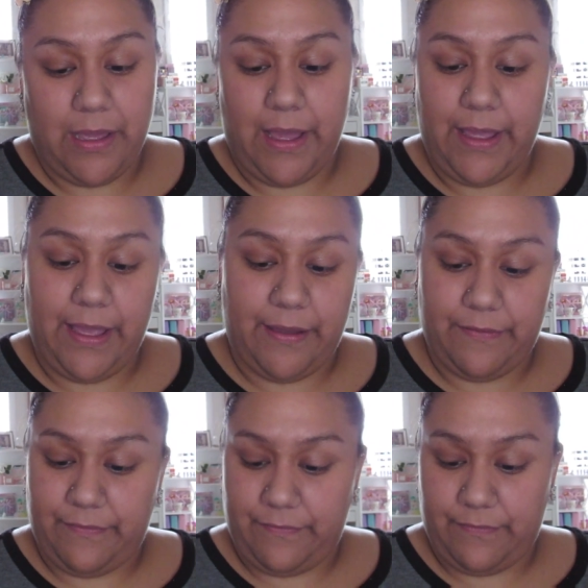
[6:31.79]
I
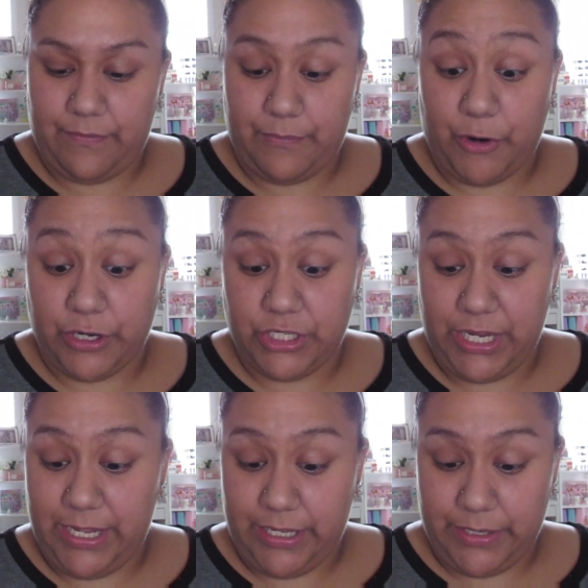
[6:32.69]
have Marc
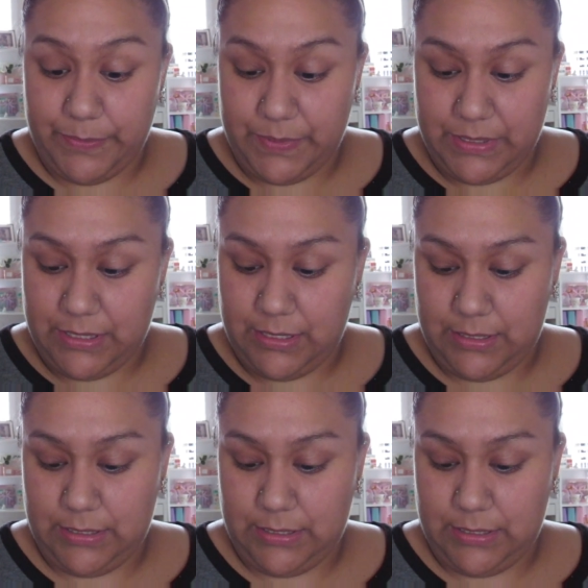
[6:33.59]
Jacobs.